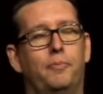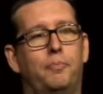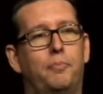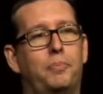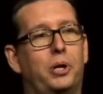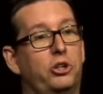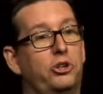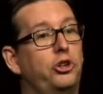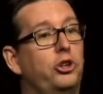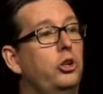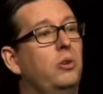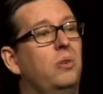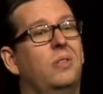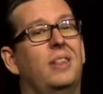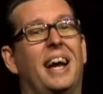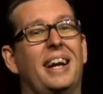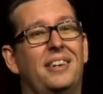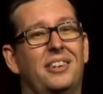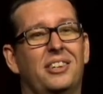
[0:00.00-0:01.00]
person who
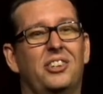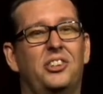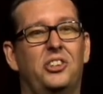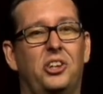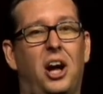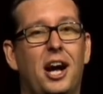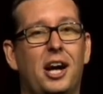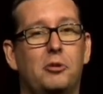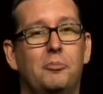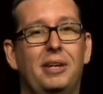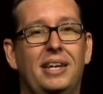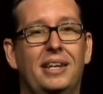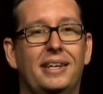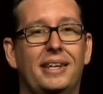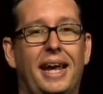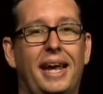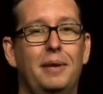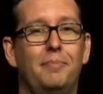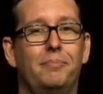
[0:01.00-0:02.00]
liked to stalk me in
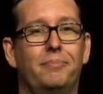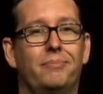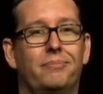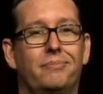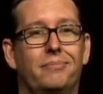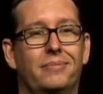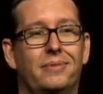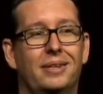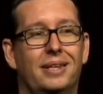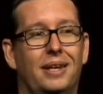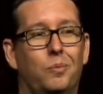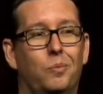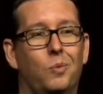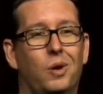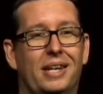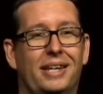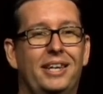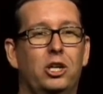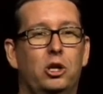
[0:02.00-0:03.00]
game and
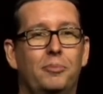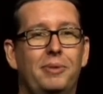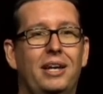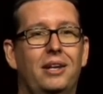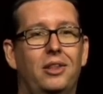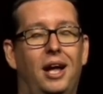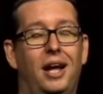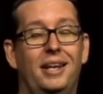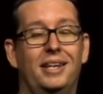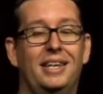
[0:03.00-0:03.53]
want to kill me a lot.